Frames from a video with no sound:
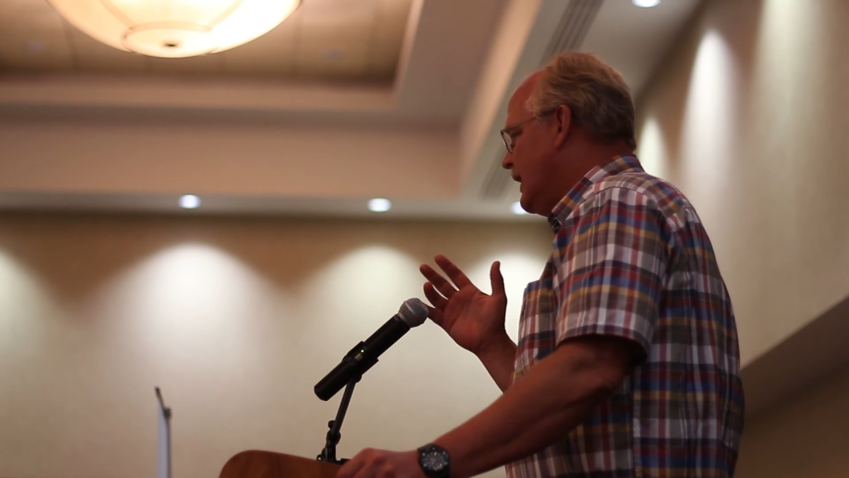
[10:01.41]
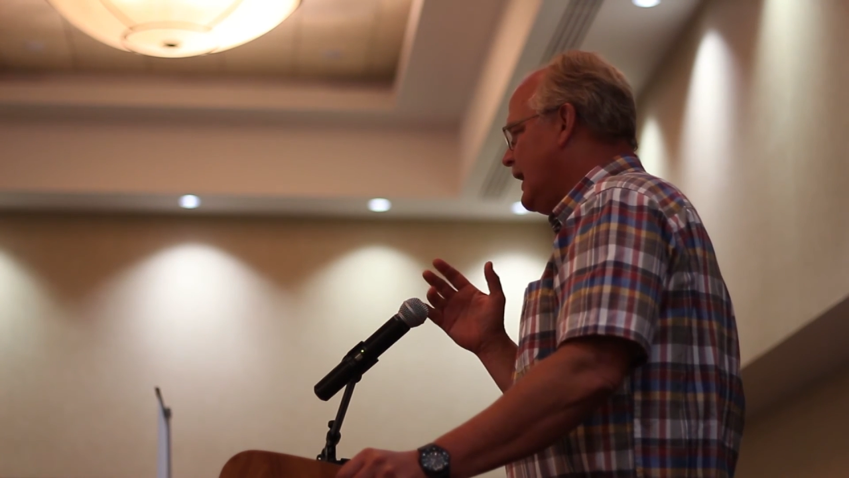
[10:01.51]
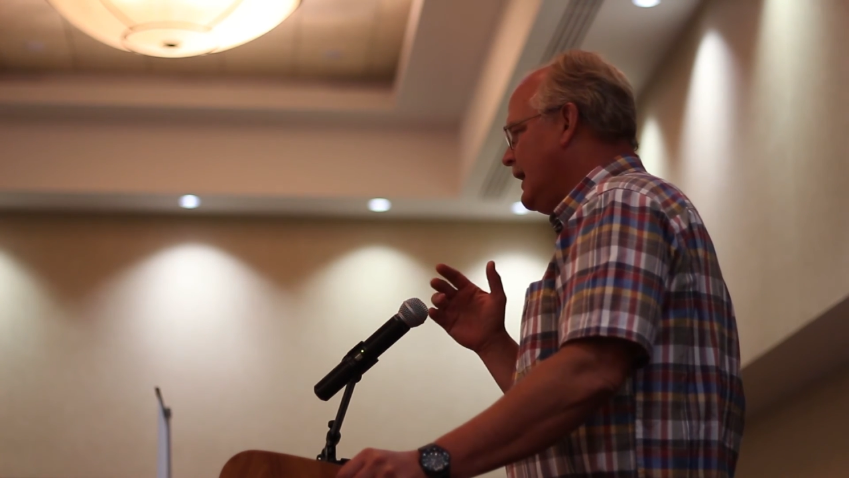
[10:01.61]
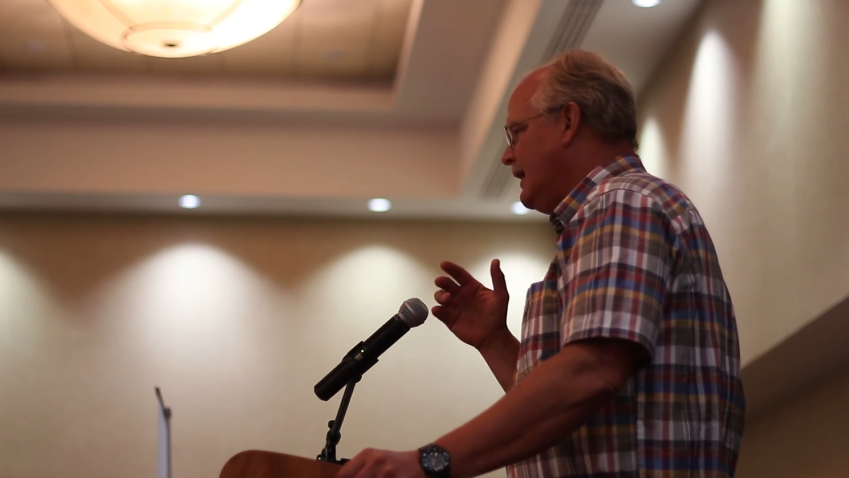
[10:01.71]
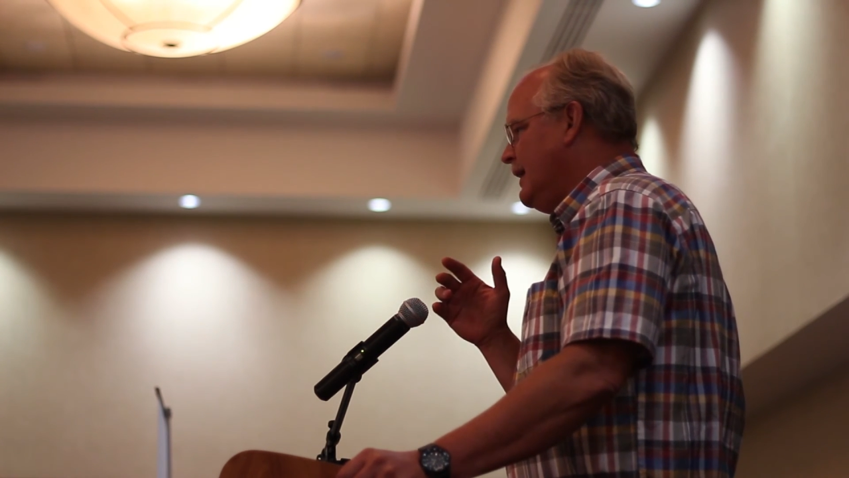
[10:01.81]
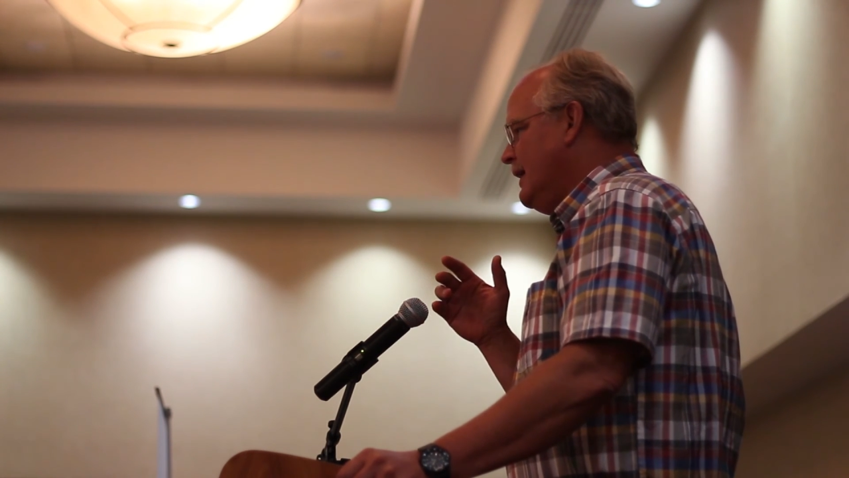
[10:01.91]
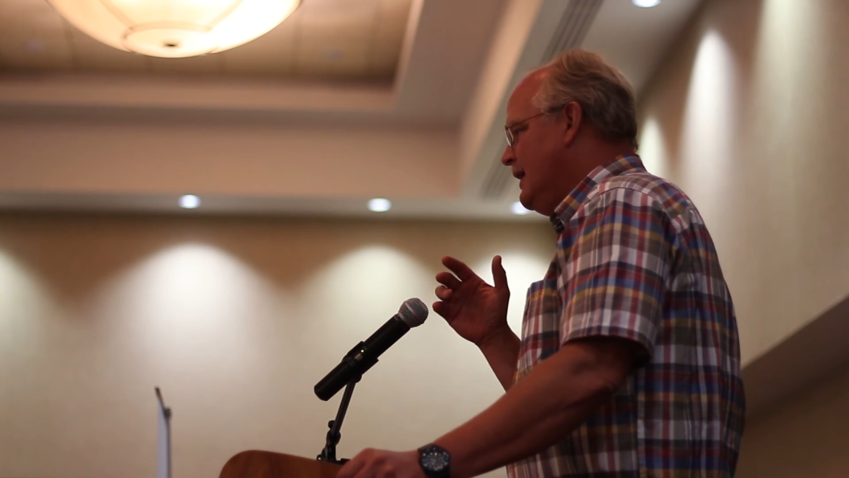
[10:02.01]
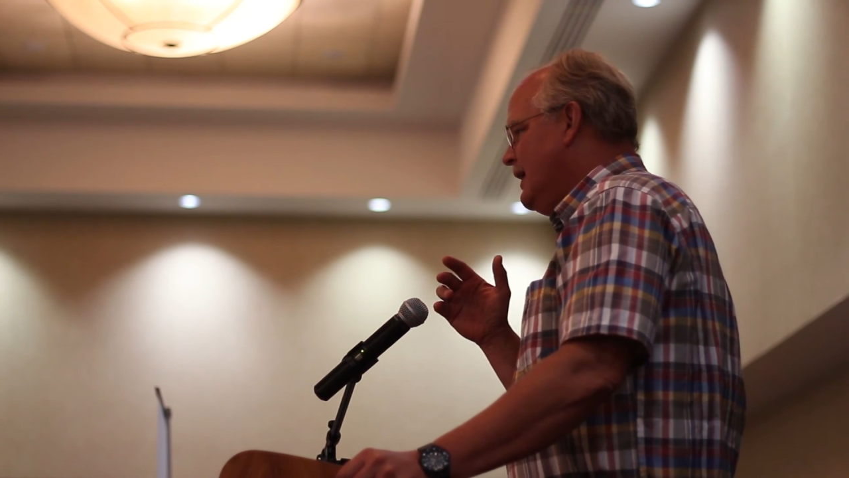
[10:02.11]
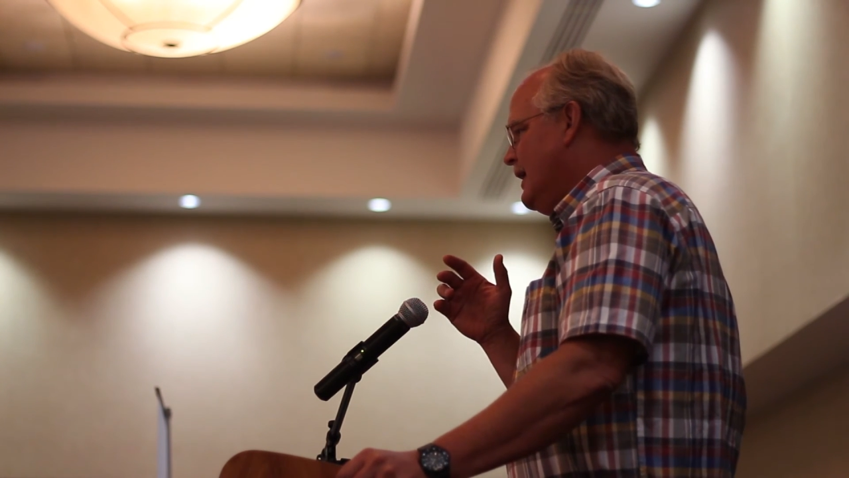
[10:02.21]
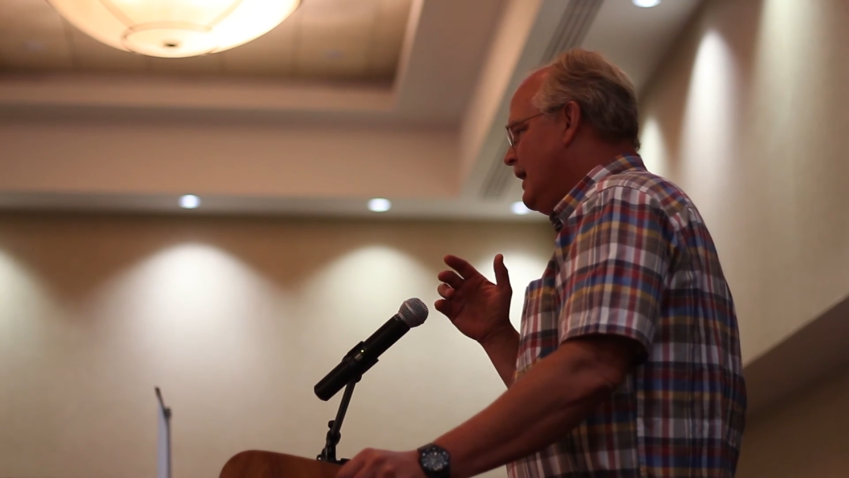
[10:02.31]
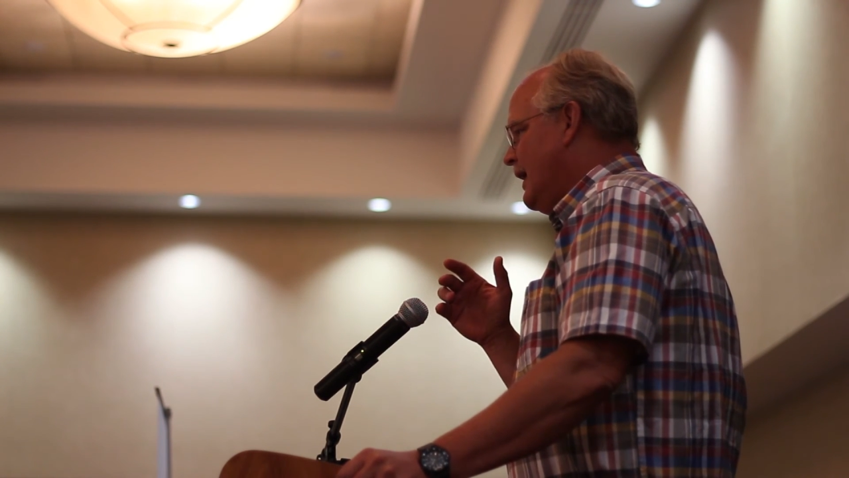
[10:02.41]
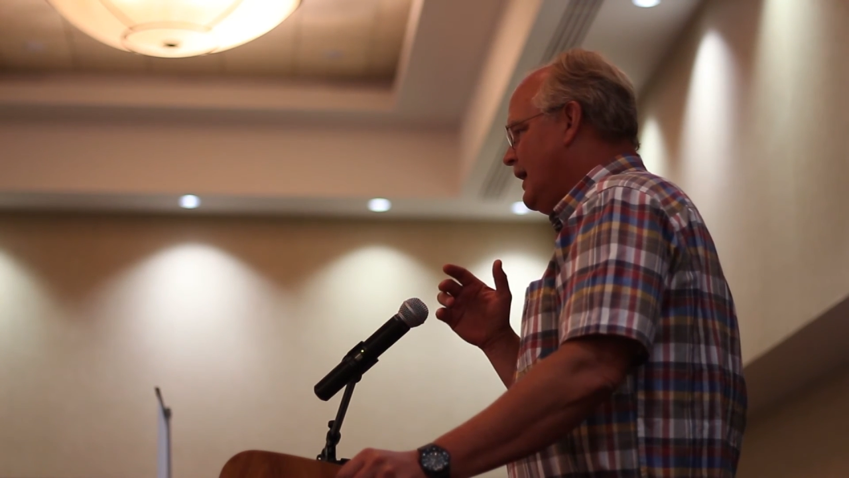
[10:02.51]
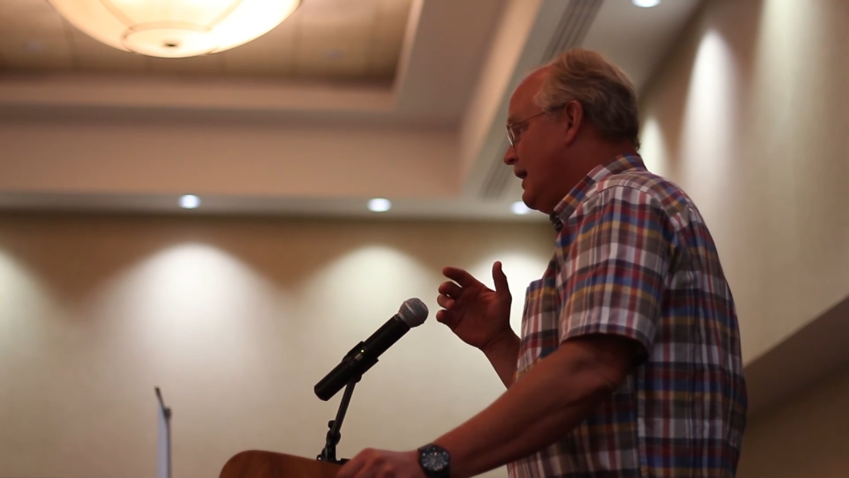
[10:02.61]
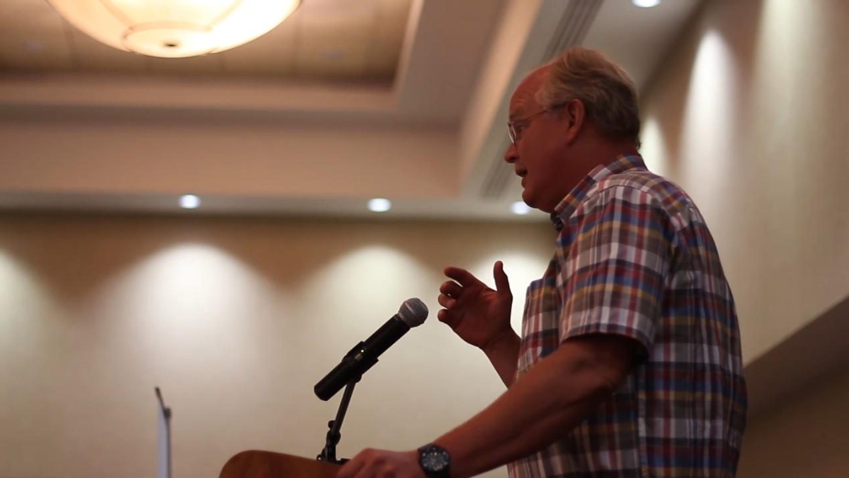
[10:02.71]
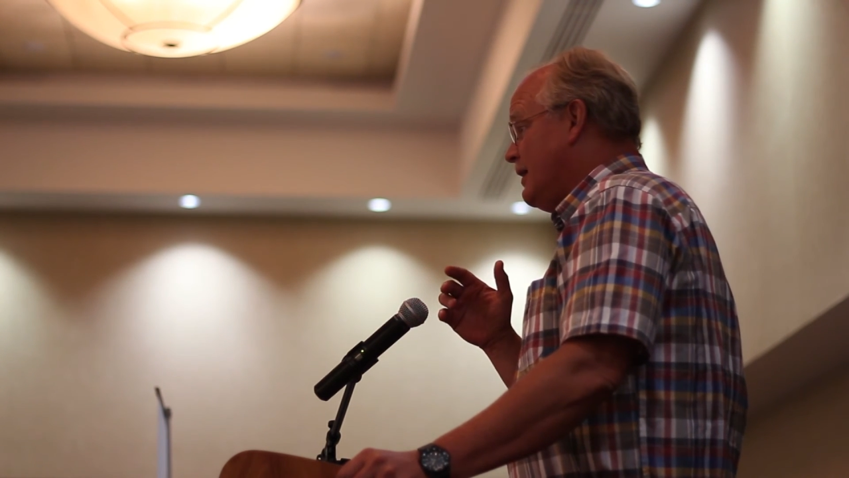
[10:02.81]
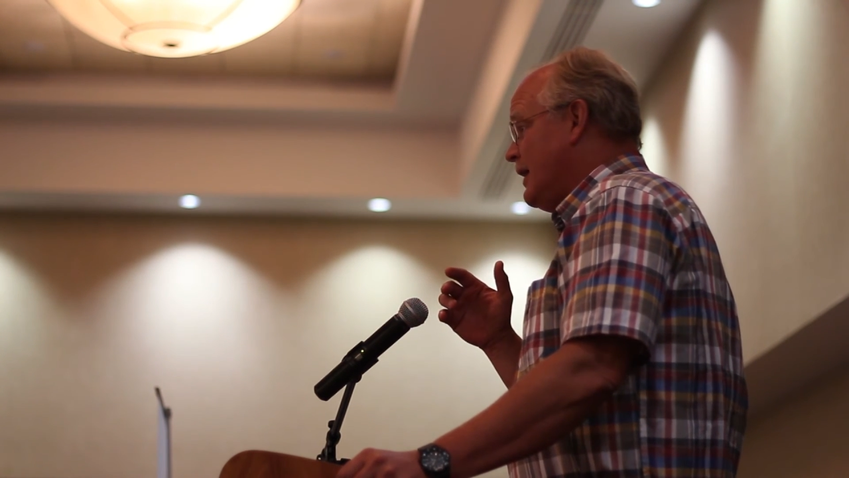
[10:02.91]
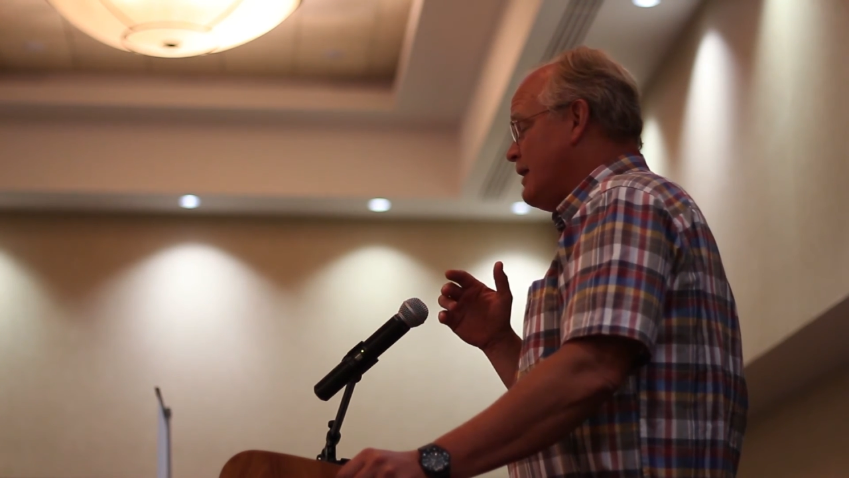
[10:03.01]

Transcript: I uh,